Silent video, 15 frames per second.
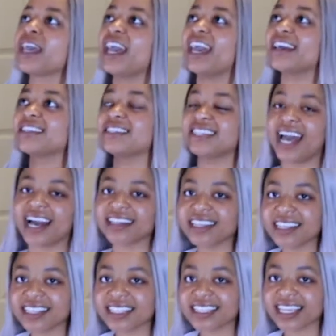exactly
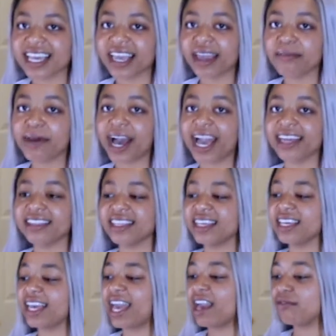the same. I
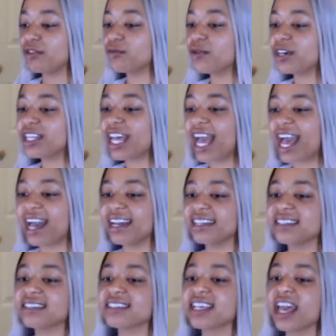think everyone
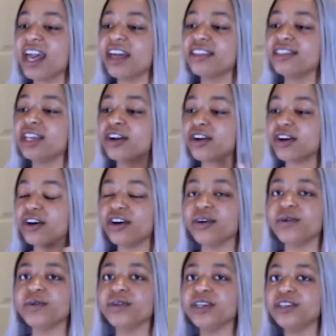has their
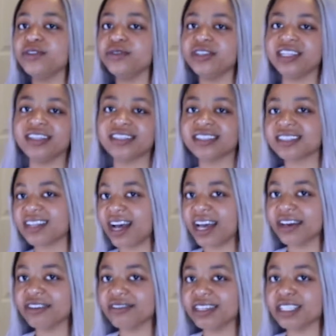own unique
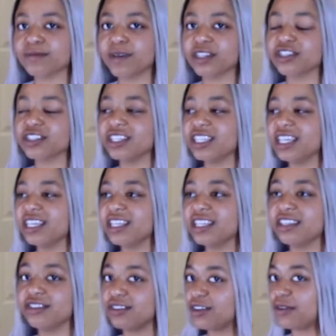style, especially,
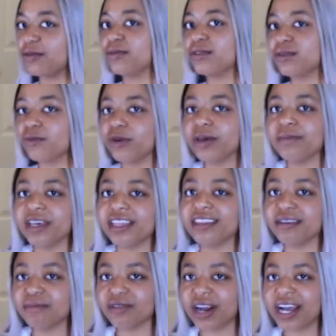you know, the women,
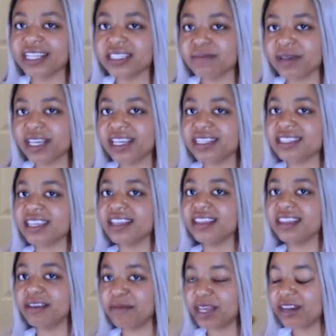the bridesmaids and
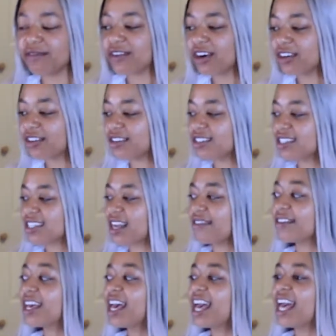the maid of honor and
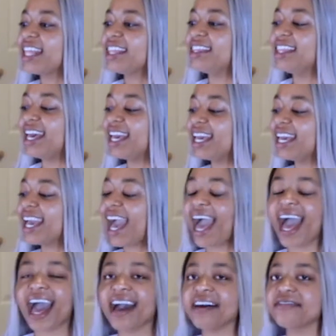stuff. They
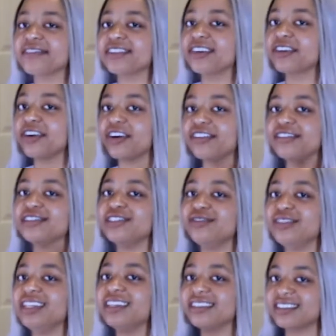have their own
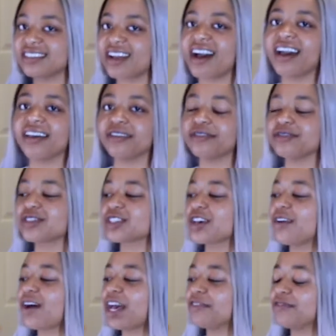unique style.
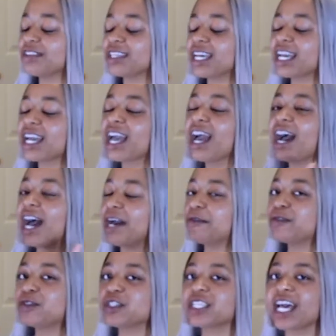So I feel like I
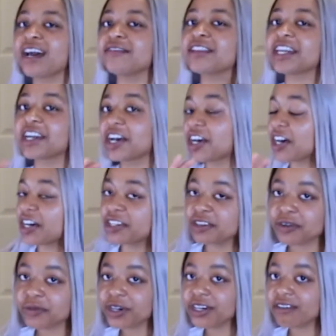will just have like a
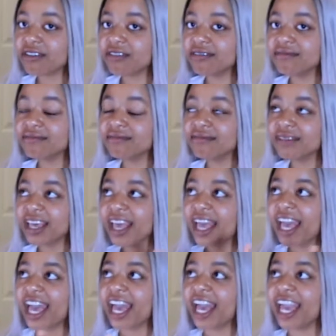color wheel,
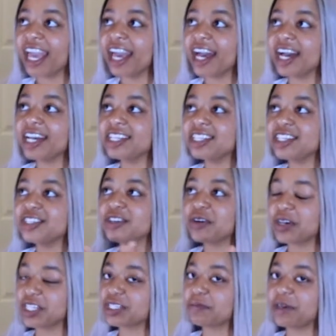and you'll
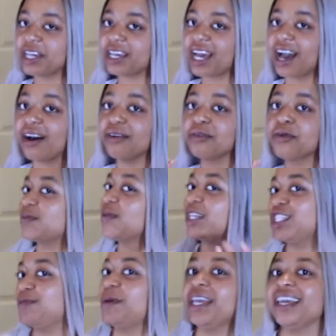get to pick out
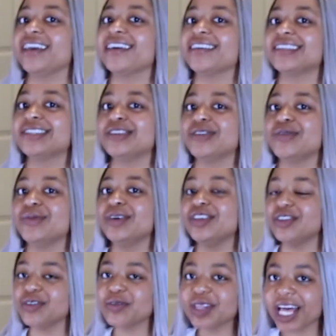which pink do
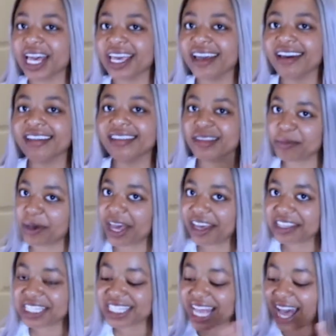you like the
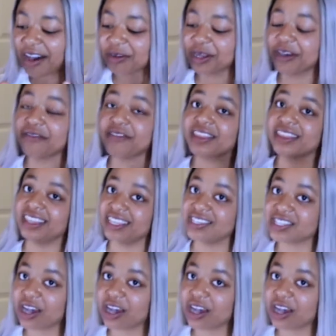best out of these